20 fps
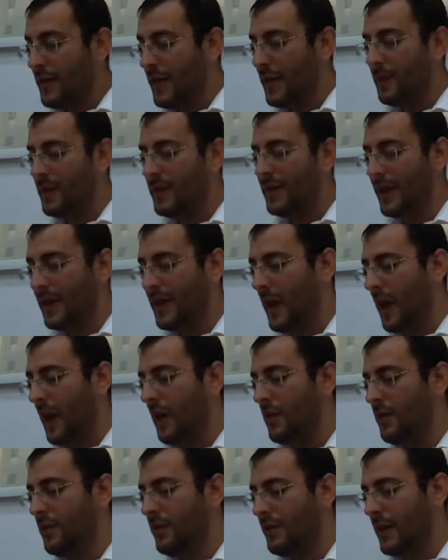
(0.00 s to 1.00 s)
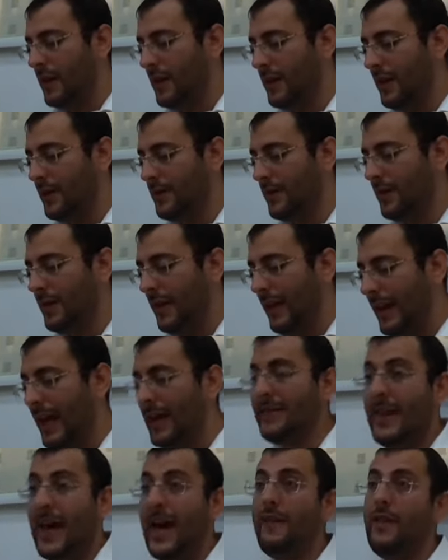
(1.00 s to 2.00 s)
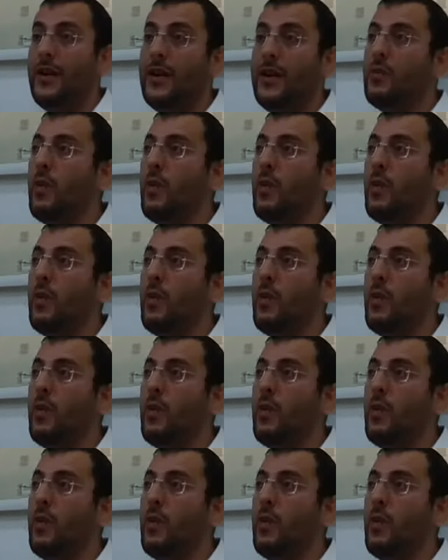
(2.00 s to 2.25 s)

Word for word: Then we say no, there's the less hevel.